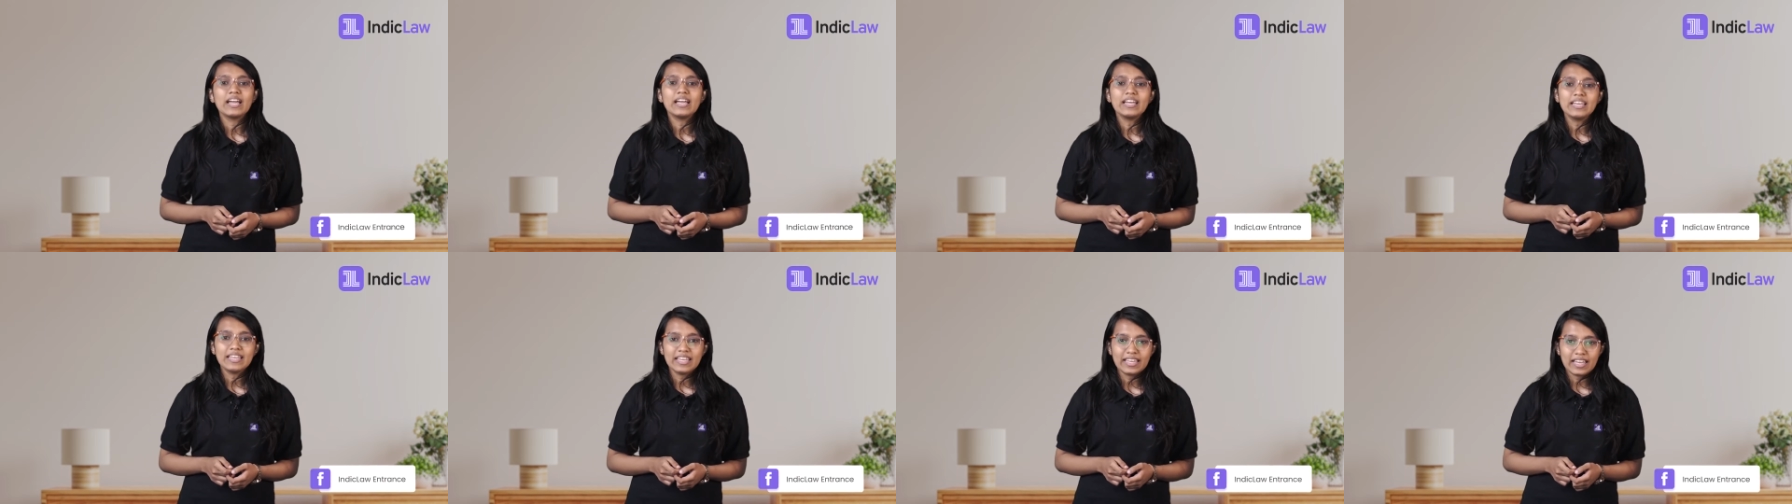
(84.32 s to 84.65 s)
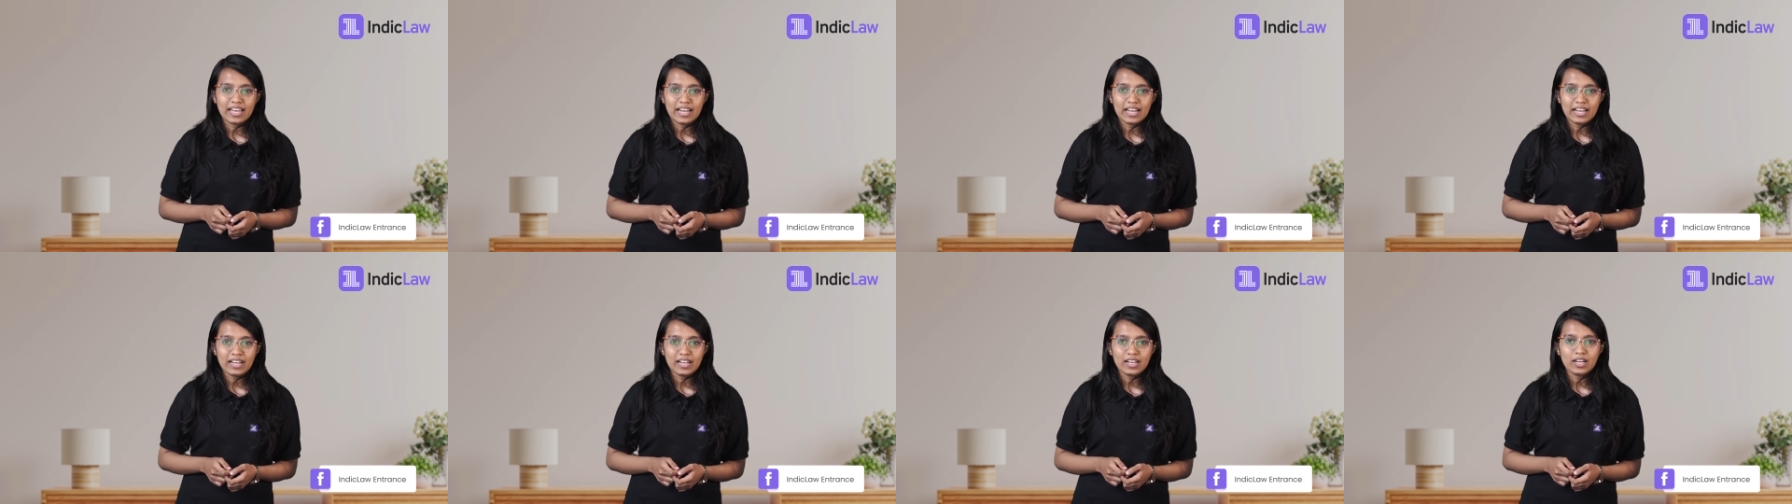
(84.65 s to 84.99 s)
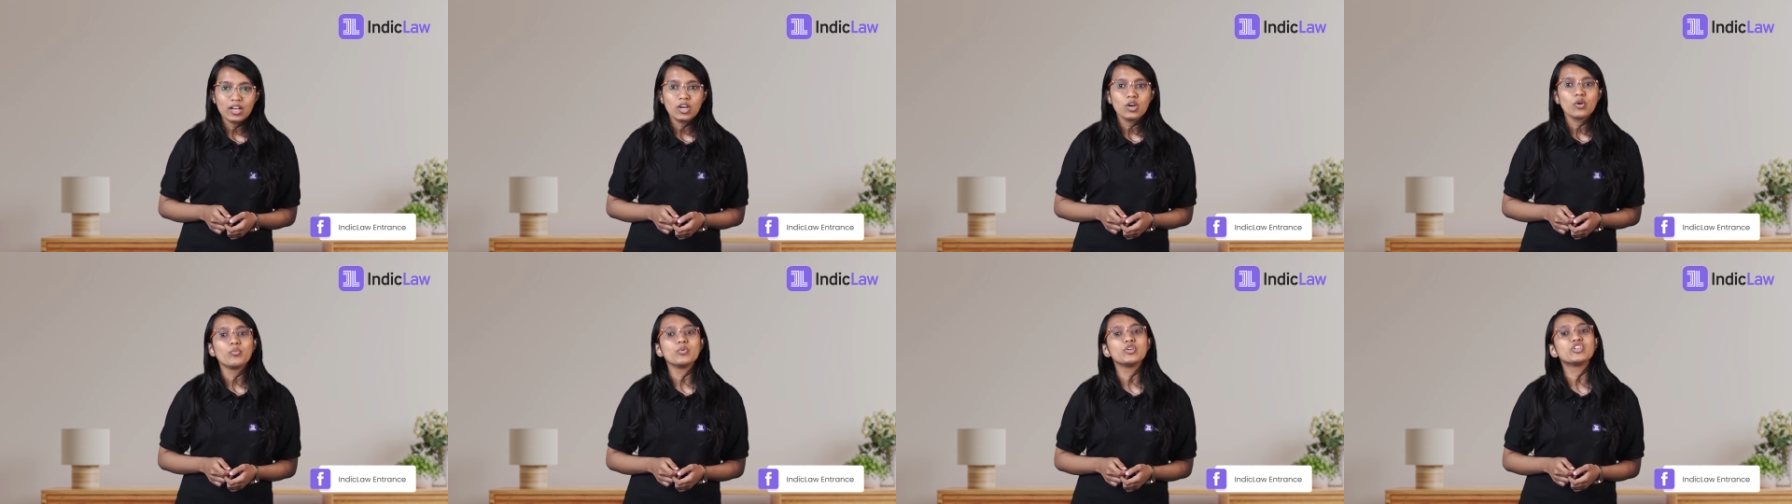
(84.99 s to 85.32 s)
Here,
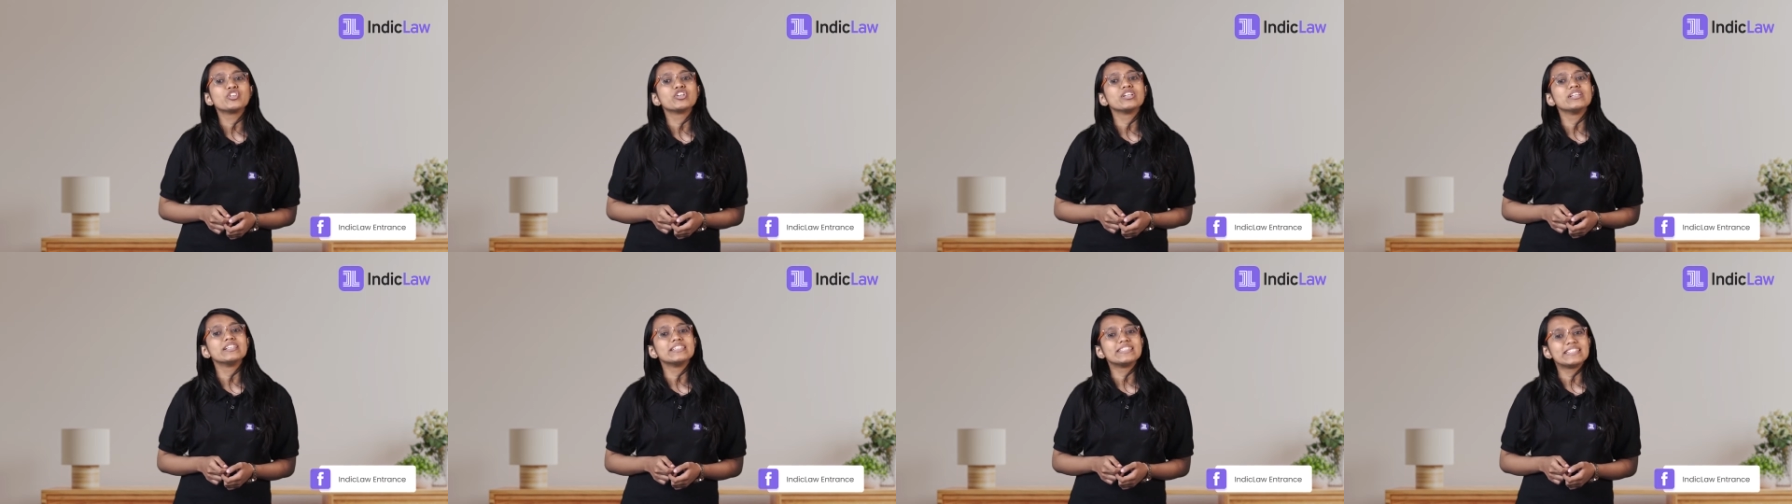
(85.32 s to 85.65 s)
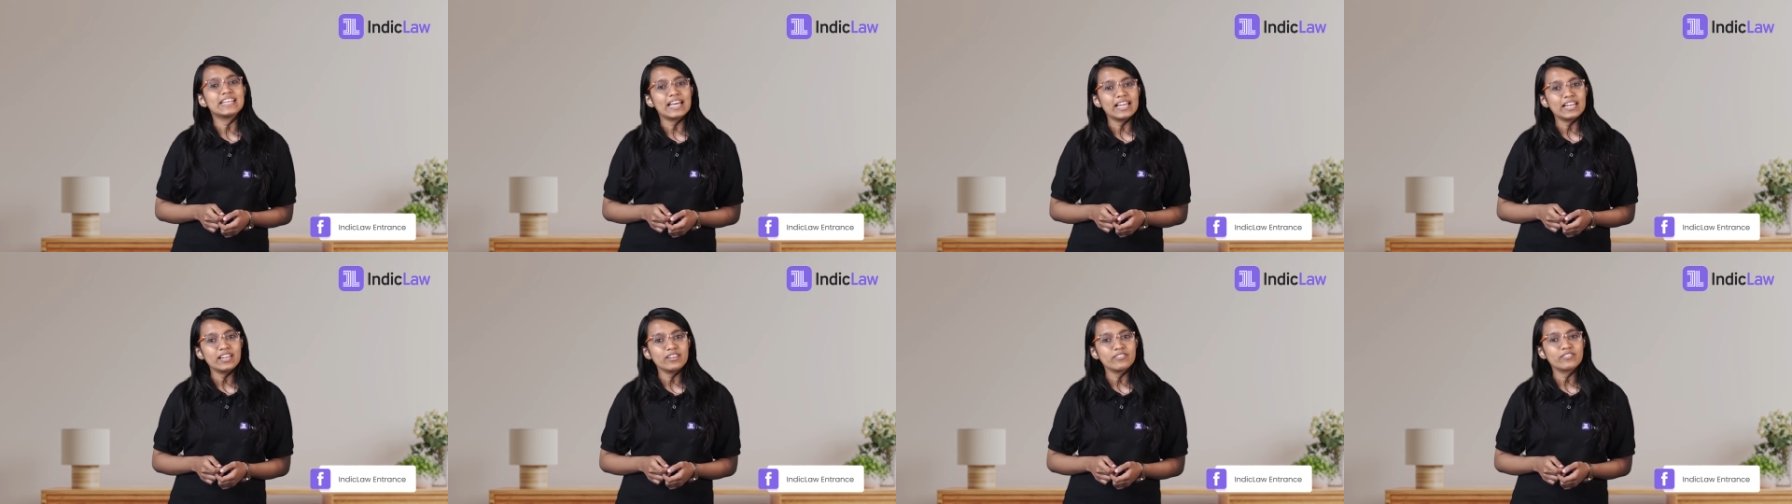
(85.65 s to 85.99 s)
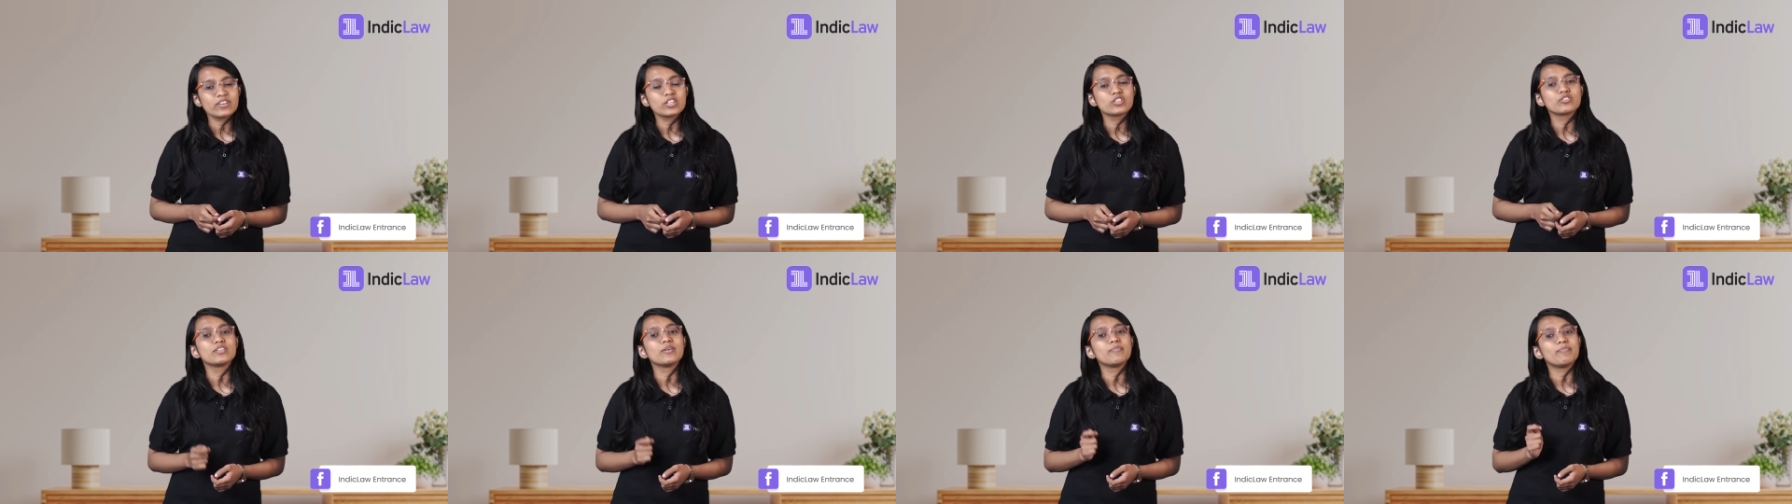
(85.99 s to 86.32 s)
we shall delve
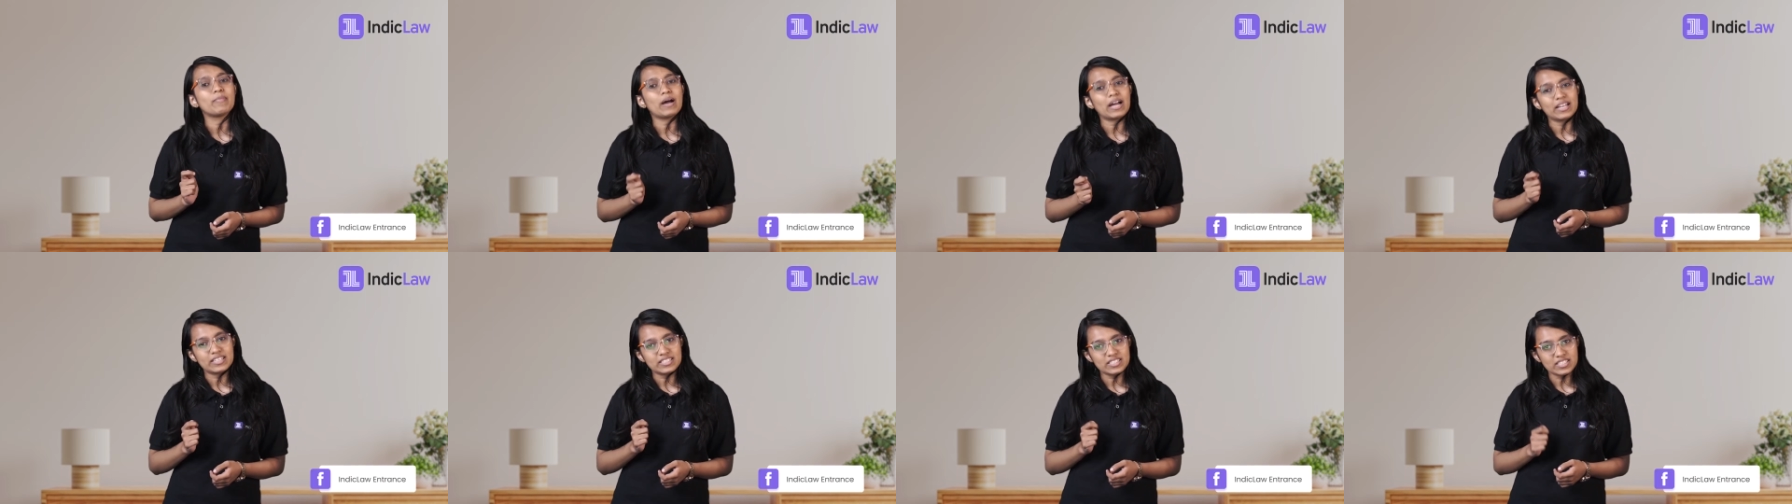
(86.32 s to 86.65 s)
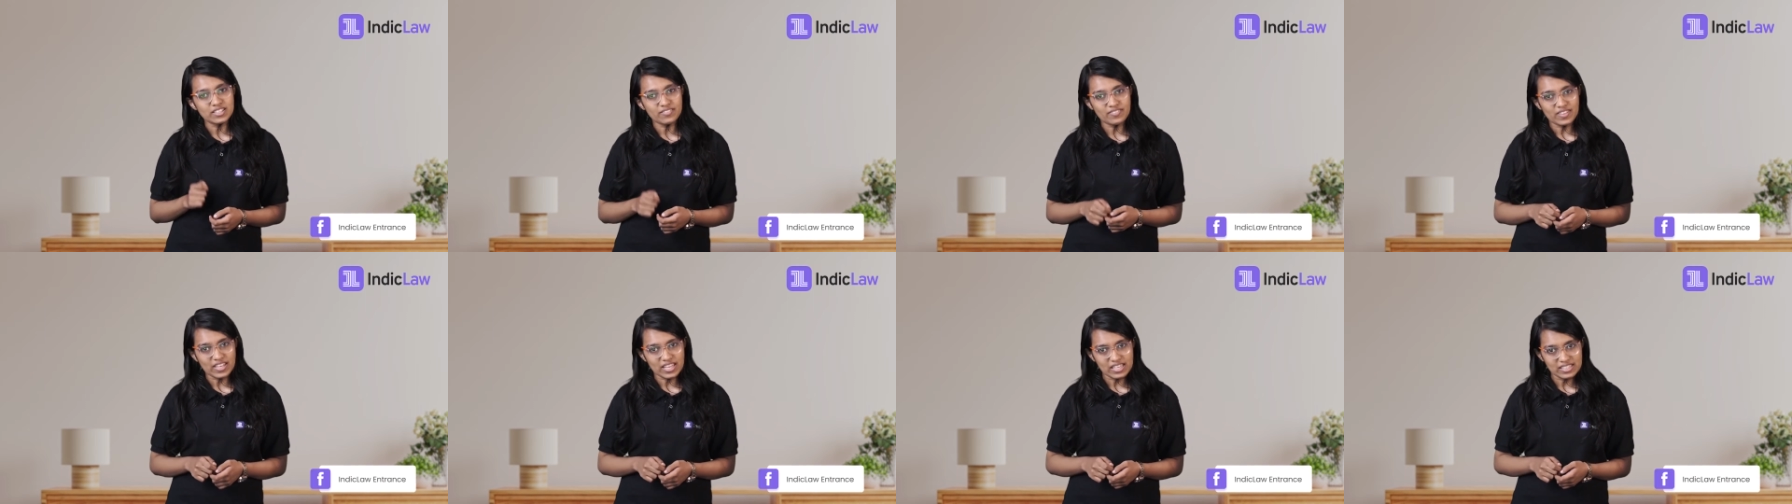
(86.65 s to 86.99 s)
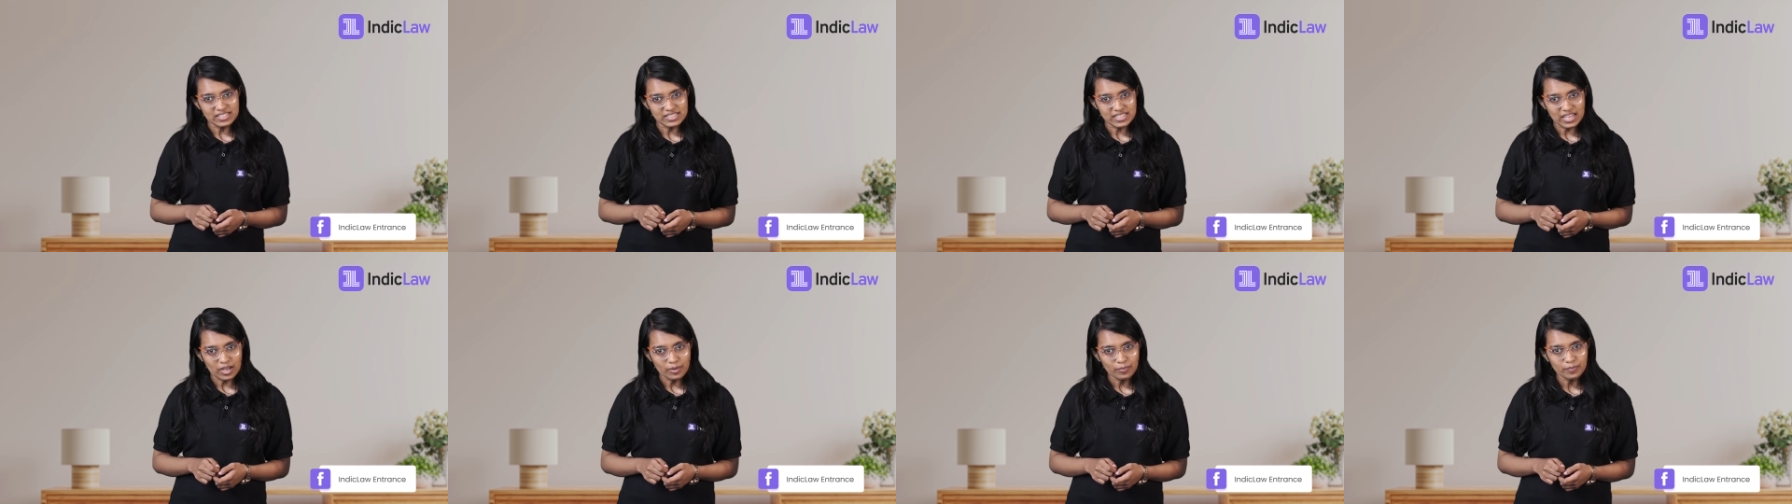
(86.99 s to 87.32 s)
into the pattern of the
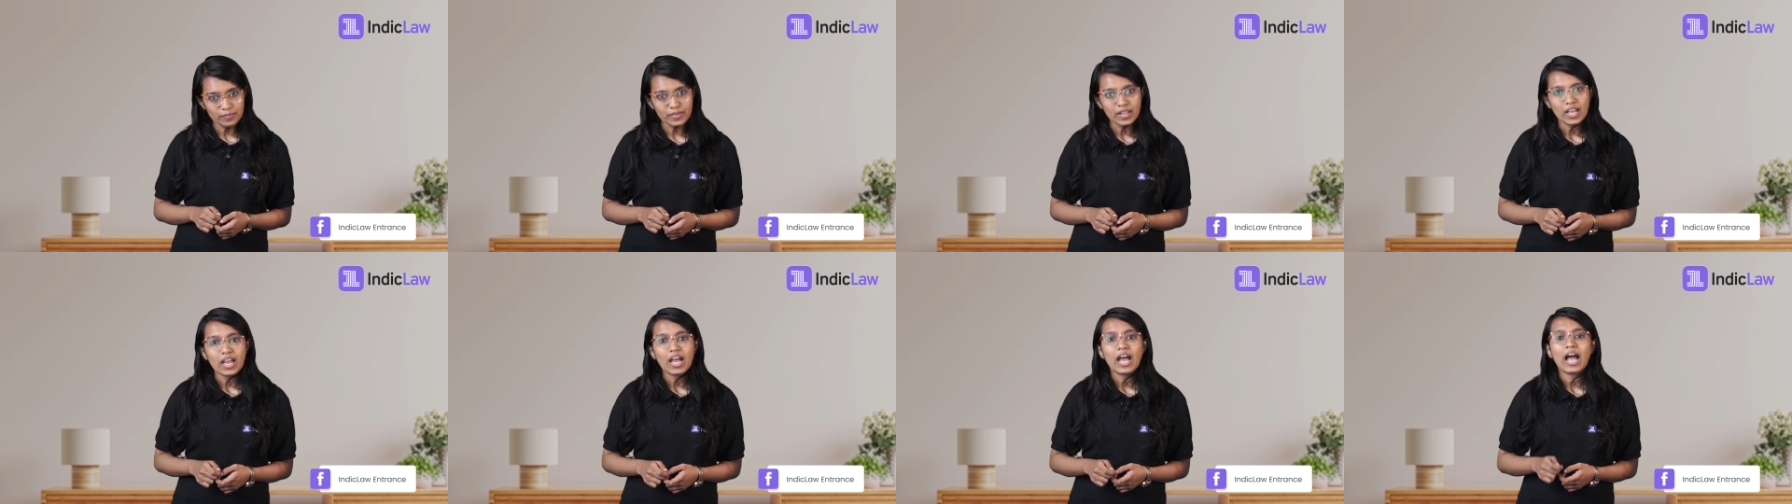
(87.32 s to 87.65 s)
exam